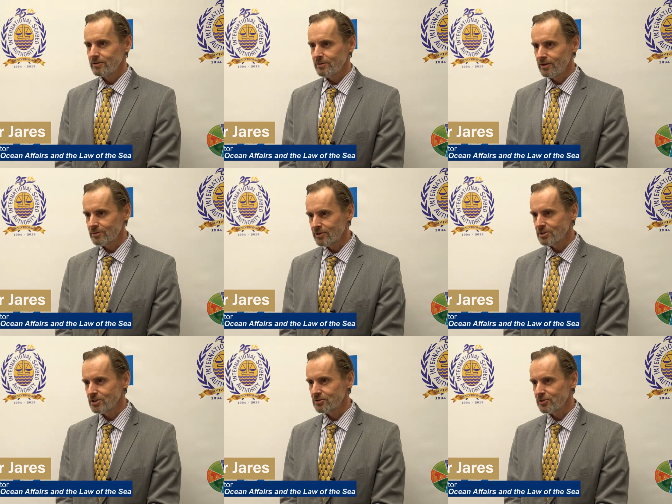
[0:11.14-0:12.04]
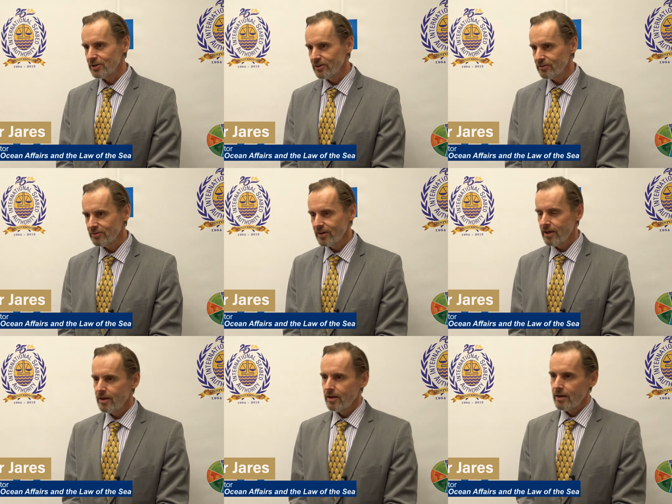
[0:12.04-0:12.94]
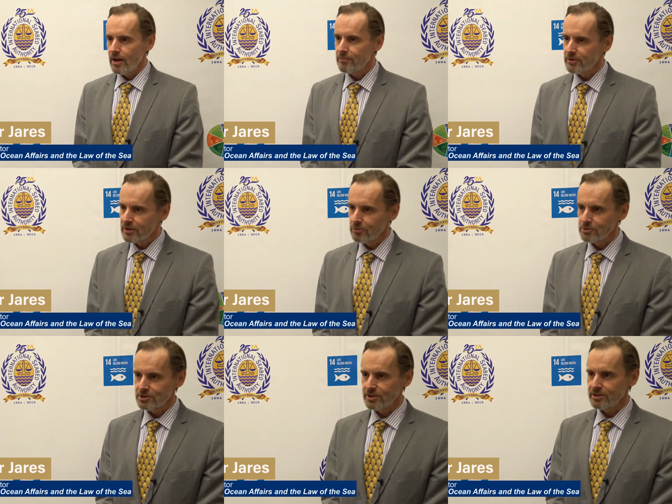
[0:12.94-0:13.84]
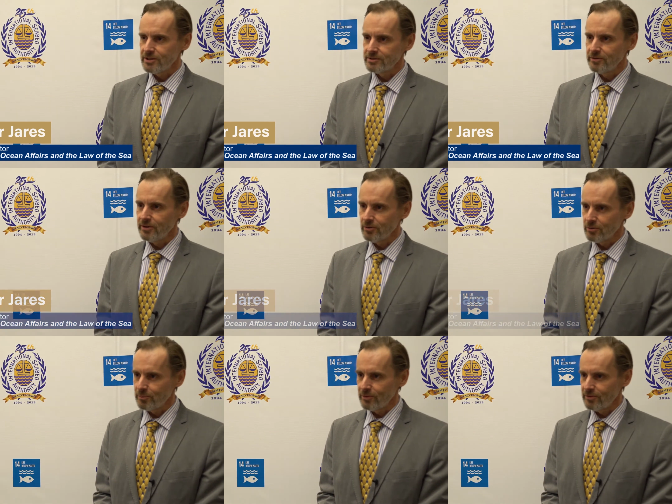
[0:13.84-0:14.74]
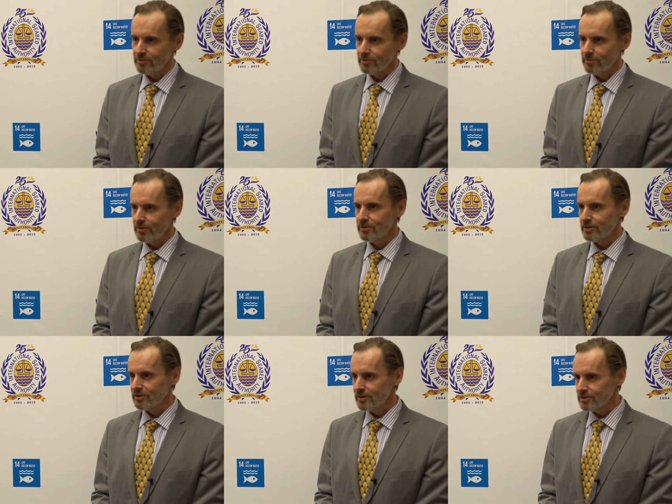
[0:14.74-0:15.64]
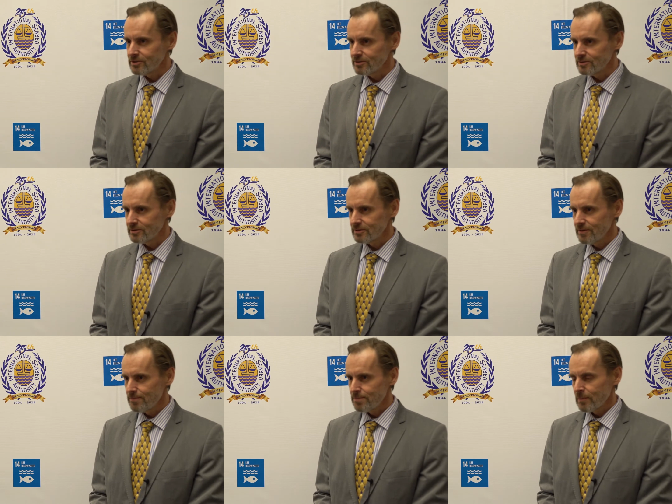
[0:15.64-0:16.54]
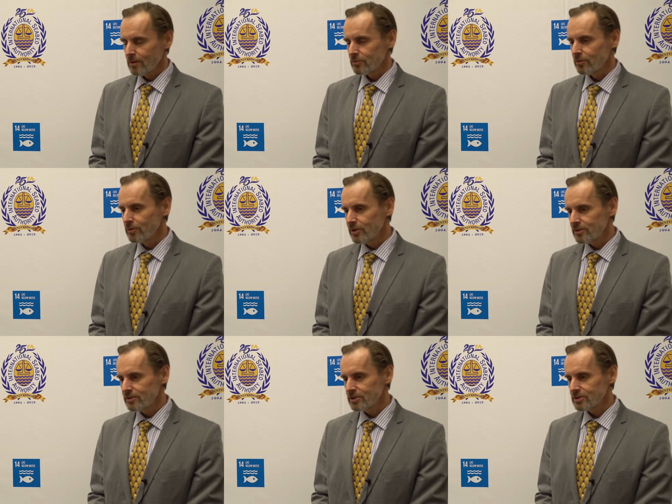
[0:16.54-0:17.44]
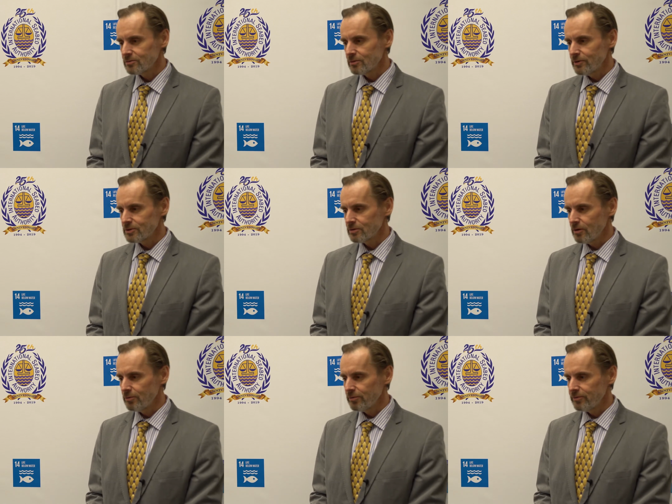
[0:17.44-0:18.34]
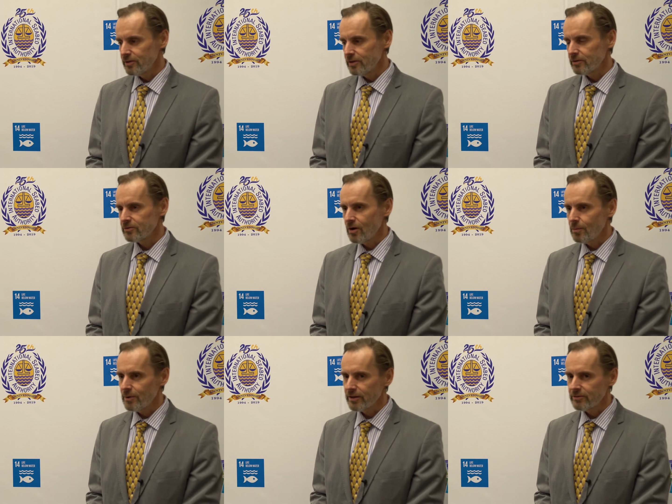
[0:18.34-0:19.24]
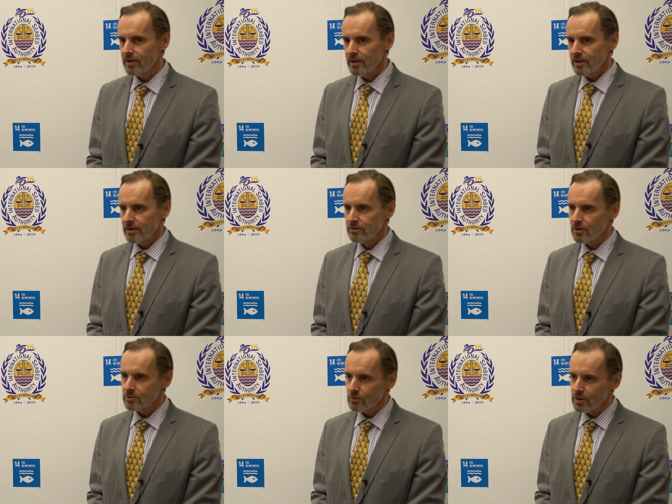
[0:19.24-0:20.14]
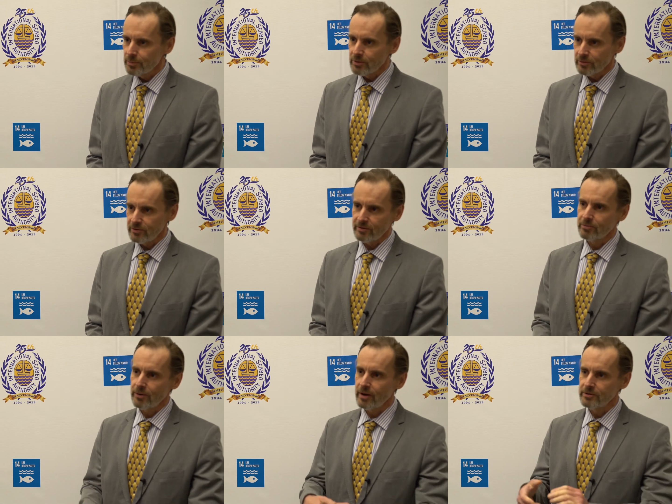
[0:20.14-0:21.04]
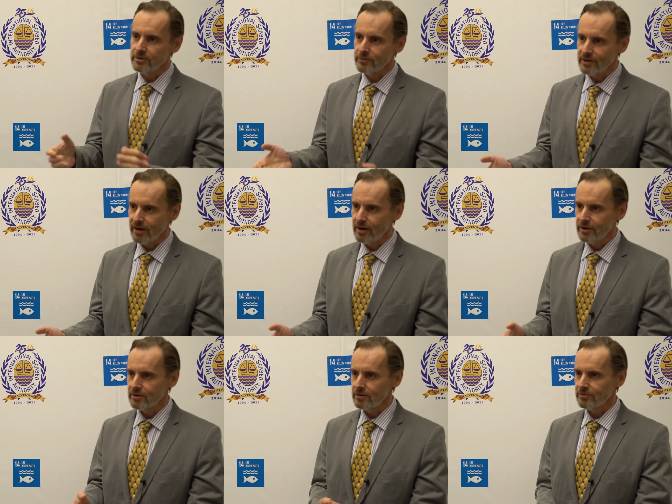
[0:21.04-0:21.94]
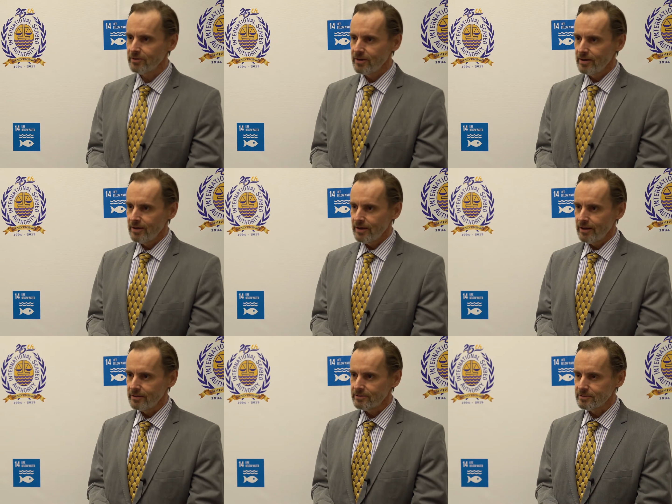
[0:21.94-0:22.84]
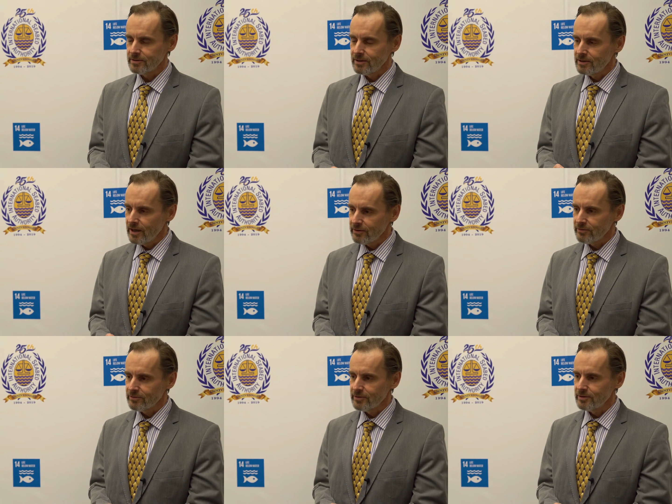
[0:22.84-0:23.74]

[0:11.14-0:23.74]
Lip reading: international treaties ever negotiated under the auspices of the United Nations. So the United Nations Convention on the Law of the Sea, it's complex not only because it has 320 articles and it has